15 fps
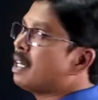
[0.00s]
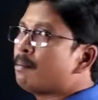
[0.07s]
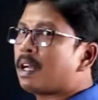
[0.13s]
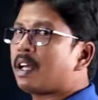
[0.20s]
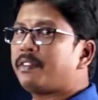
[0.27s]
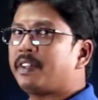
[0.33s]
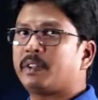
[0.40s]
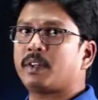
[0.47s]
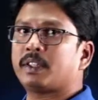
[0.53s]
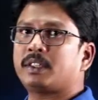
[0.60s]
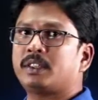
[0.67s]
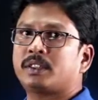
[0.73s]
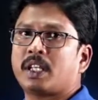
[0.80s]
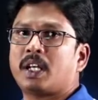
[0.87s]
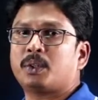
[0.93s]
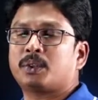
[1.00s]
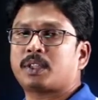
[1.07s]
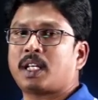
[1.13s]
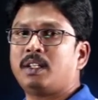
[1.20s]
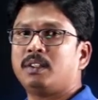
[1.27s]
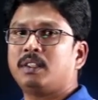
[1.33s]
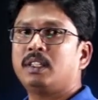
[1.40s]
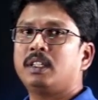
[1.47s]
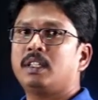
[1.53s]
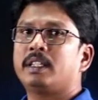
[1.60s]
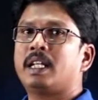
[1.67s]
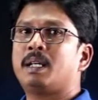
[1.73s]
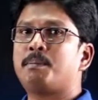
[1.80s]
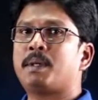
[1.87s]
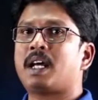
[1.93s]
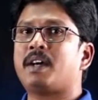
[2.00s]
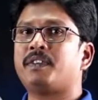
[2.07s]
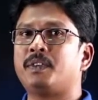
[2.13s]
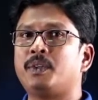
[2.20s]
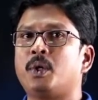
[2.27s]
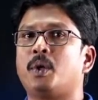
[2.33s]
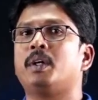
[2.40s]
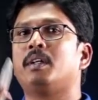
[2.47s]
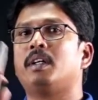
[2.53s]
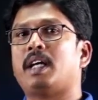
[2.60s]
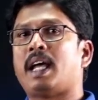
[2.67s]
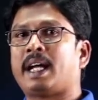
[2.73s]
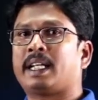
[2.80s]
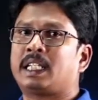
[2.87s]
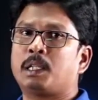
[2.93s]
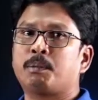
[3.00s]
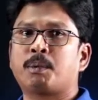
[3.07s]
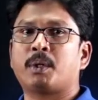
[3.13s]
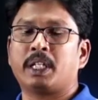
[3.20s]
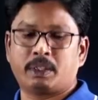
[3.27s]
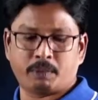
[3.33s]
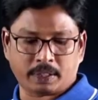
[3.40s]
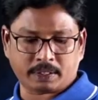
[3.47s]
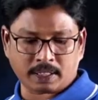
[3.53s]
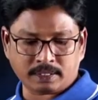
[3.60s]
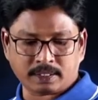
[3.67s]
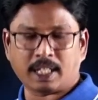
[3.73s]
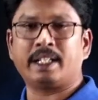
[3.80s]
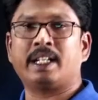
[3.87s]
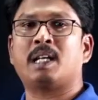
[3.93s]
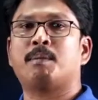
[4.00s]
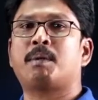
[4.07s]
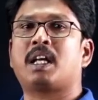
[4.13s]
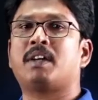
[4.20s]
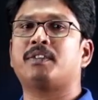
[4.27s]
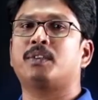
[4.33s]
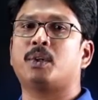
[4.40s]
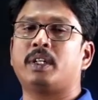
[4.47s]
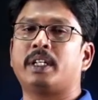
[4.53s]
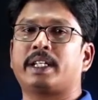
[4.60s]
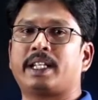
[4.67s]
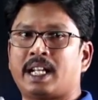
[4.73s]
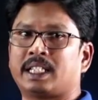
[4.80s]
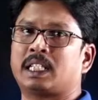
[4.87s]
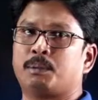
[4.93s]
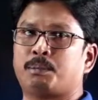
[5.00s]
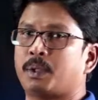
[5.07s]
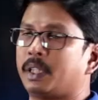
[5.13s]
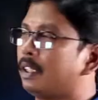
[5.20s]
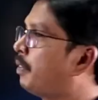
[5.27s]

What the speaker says: number of equations you have to solve? Number of known active power equations and number of known reactive power